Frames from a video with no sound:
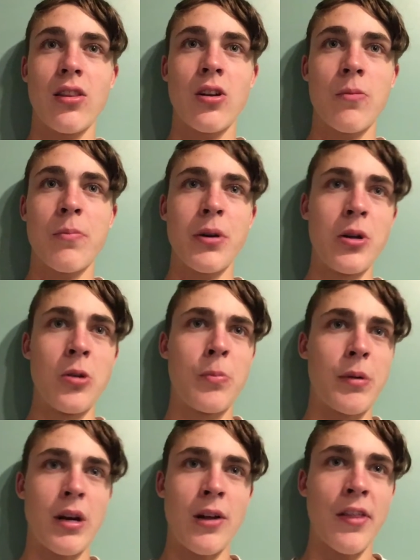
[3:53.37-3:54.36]
their
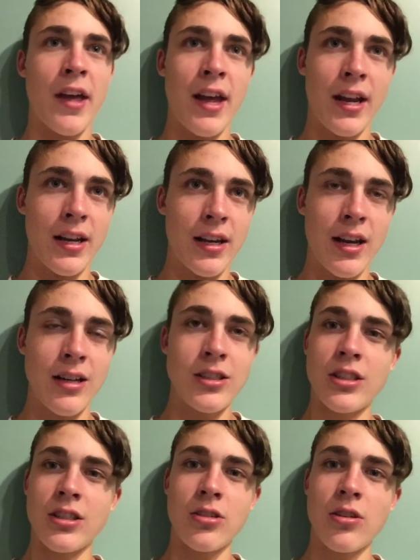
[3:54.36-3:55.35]
poop and all that, and
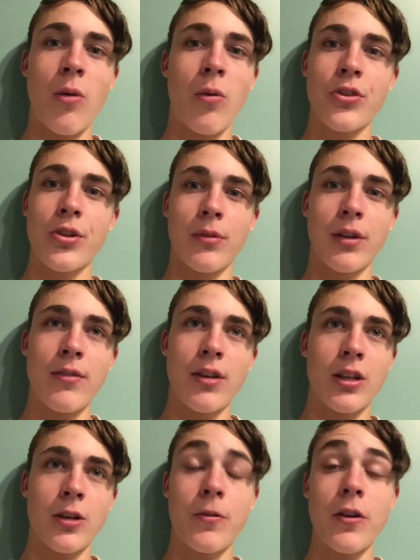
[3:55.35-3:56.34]
you don't want them living
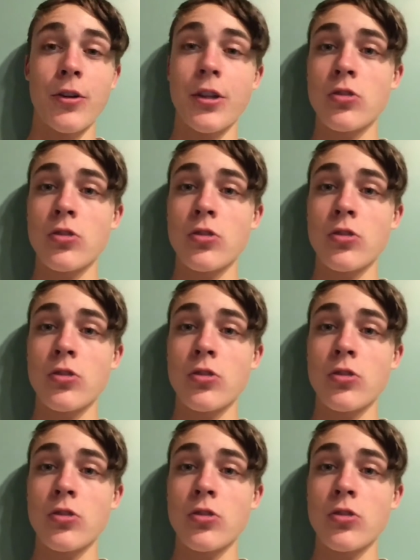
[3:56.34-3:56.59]
in their filth.